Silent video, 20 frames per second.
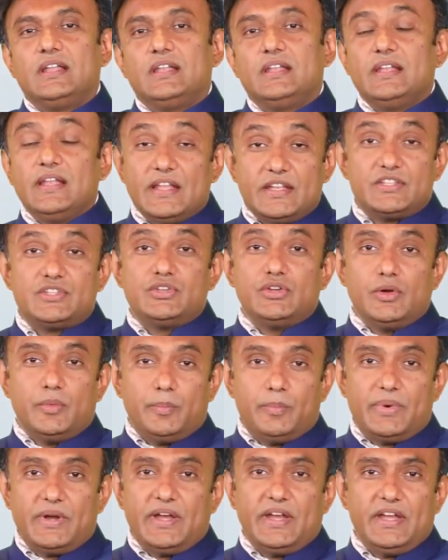Let your
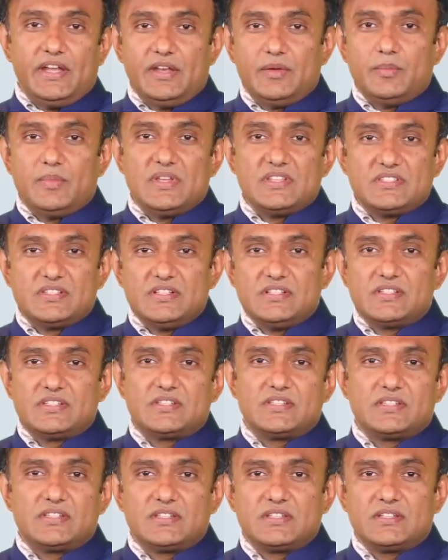brain
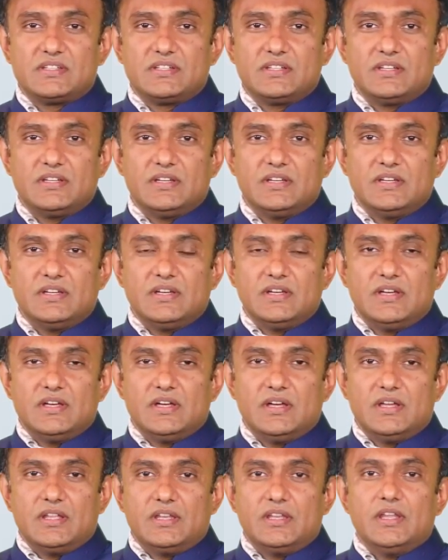muscles,
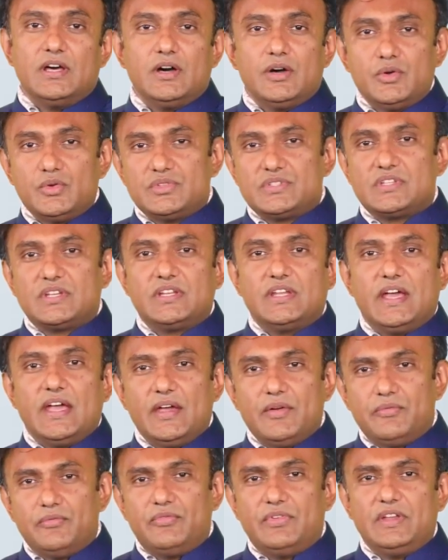nerves and
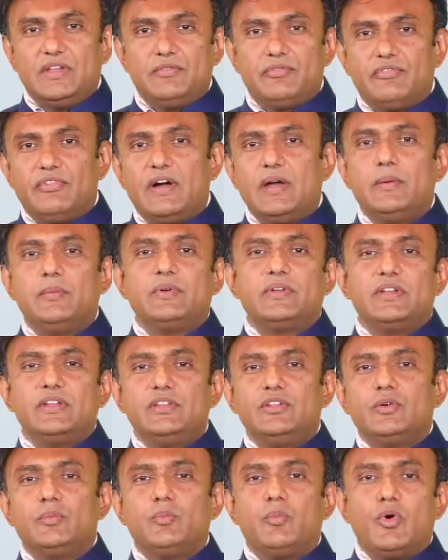every fiber
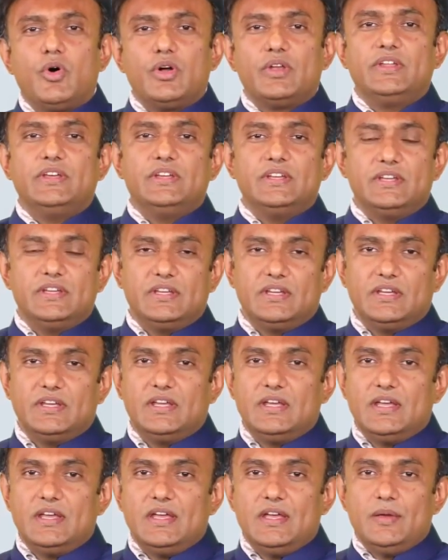in your body
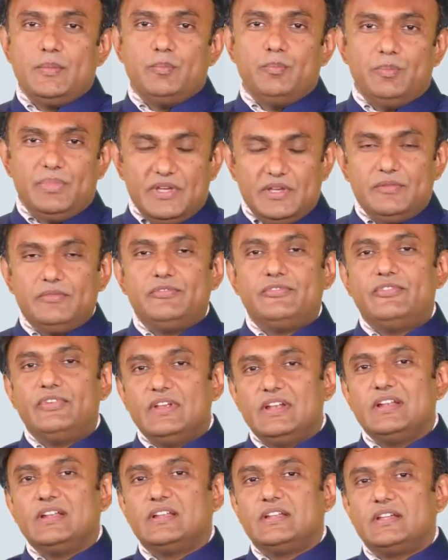be
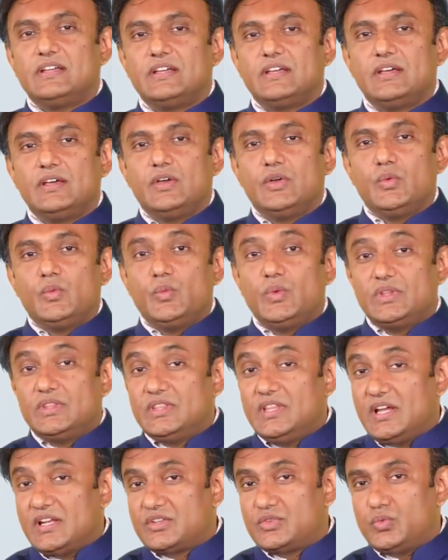filled
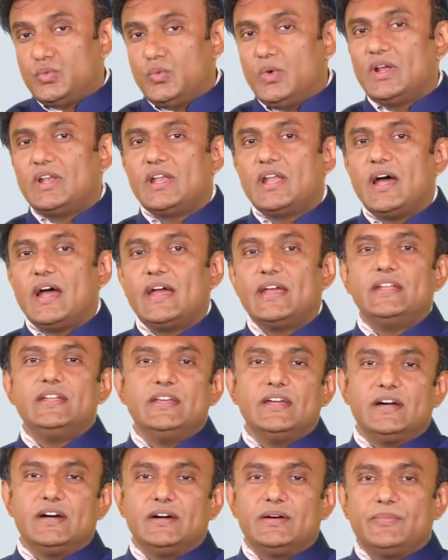with that one
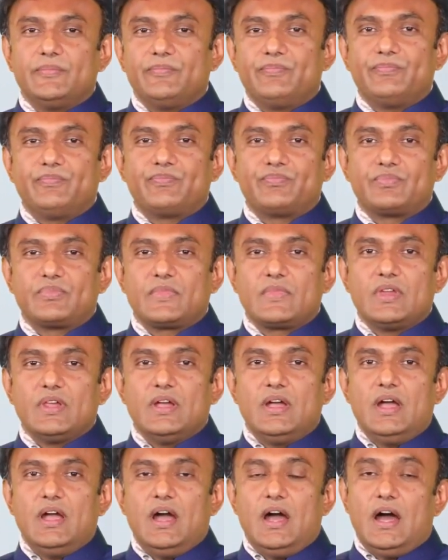idea.
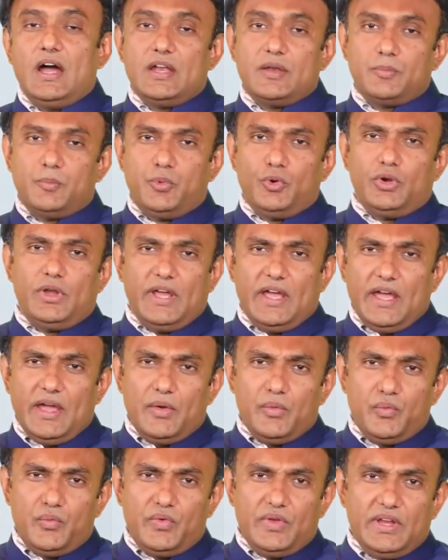And put
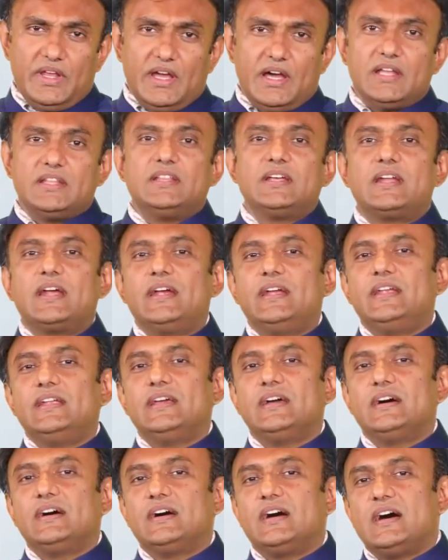every other
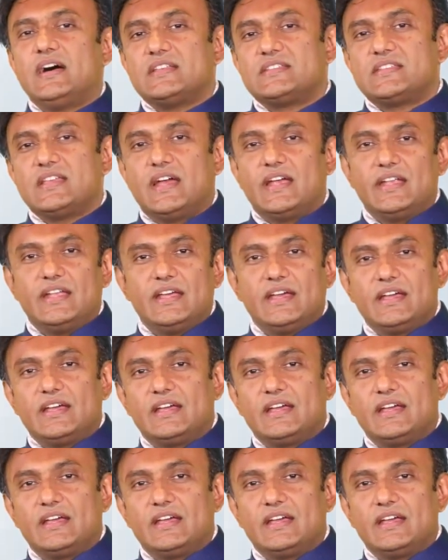idea aside.